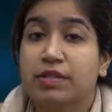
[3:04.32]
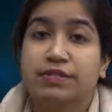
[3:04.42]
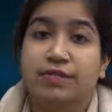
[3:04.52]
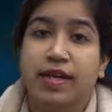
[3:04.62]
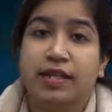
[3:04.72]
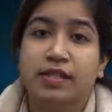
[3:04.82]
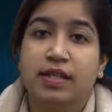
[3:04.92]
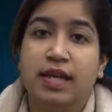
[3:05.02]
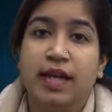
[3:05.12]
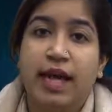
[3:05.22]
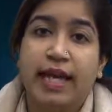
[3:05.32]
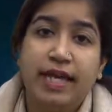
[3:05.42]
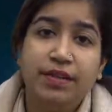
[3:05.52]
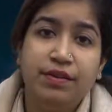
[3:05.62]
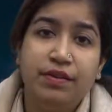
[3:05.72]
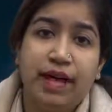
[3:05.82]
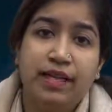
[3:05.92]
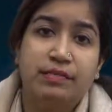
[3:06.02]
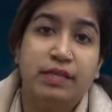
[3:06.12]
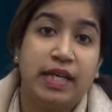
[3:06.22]
be defined either
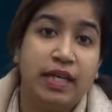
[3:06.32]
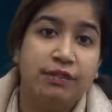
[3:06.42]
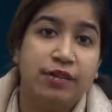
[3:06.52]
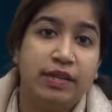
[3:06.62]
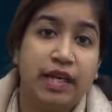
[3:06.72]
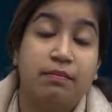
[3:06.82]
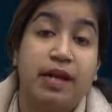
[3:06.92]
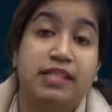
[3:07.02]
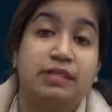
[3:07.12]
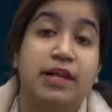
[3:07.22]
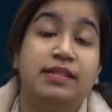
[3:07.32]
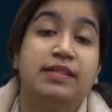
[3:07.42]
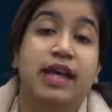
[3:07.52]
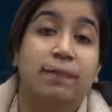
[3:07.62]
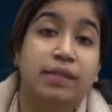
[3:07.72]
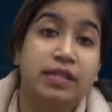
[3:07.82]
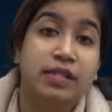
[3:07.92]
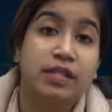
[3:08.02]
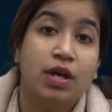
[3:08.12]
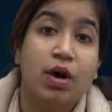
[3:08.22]
as behavior that maximizes
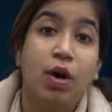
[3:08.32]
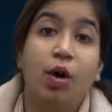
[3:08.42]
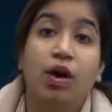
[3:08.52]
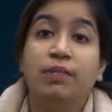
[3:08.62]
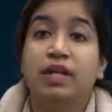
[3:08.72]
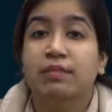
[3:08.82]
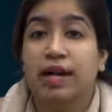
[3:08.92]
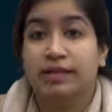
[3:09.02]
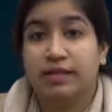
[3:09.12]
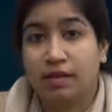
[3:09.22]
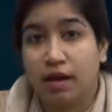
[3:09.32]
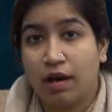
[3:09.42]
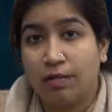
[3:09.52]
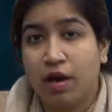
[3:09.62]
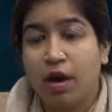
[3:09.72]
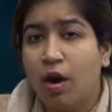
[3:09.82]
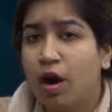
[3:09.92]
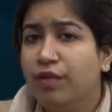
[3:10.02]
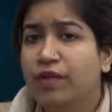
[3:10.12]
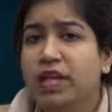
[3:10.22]
happiness or minimizes harm,
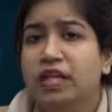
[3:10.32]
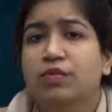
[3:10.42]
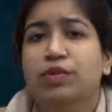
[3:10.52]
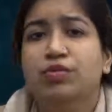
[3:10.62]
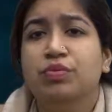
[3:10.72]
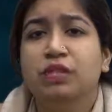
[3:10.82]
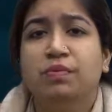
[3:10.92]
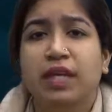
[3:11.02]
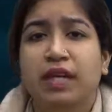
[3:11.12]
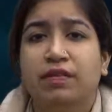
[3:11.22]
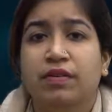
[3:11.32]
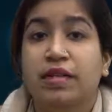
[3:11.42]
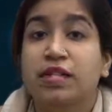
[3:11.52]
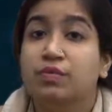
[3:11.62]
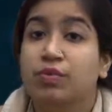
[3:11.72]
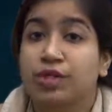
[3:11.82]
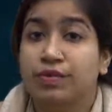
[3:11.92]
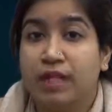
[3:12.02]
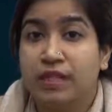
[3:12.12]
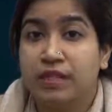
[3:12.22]
or where individuals' behavior is
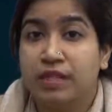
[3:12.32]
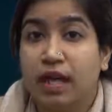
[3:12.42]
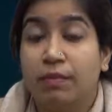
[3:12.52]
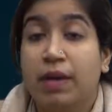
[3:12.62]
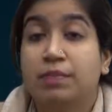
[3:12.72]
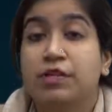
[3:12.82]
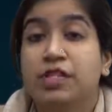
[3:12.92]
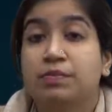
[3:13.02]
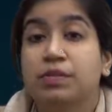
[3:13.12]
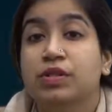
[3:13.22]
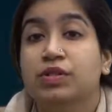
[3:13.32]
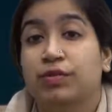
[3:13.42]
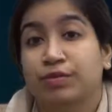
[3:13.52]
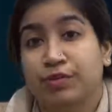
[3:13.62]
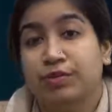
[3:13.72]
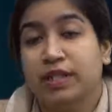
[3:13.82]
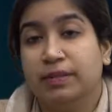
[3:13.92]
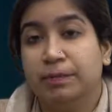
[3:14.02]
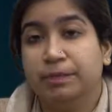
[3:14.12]
motivated by principles of duty.